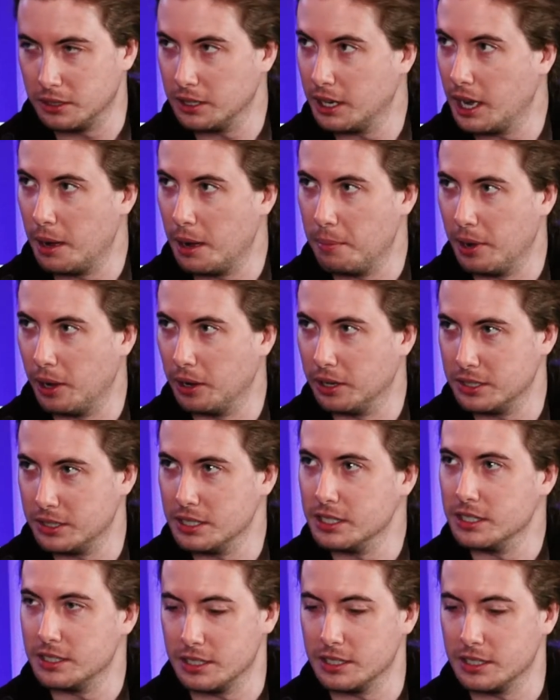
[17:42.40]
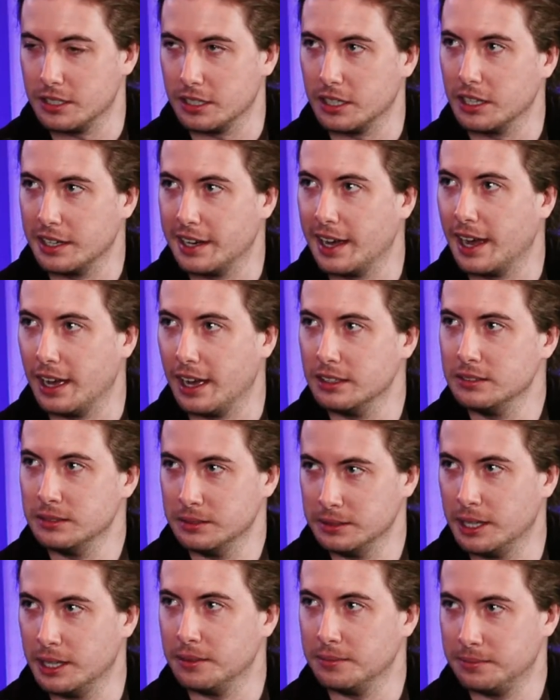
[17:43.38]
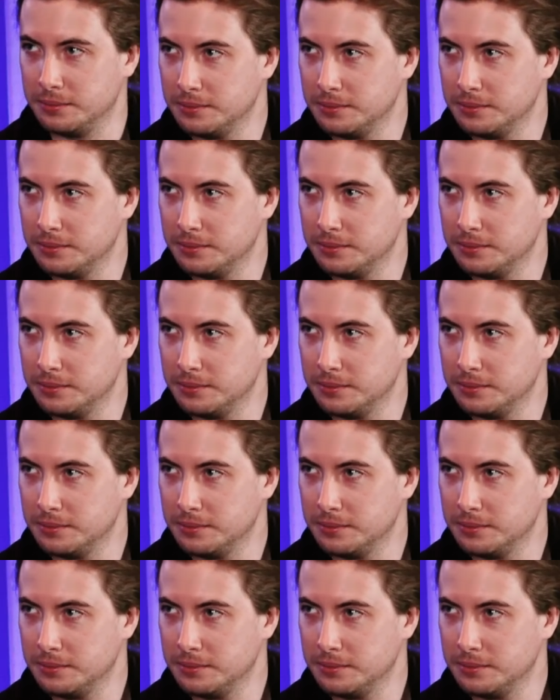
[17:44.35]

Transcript: Well, that's another thing. For fly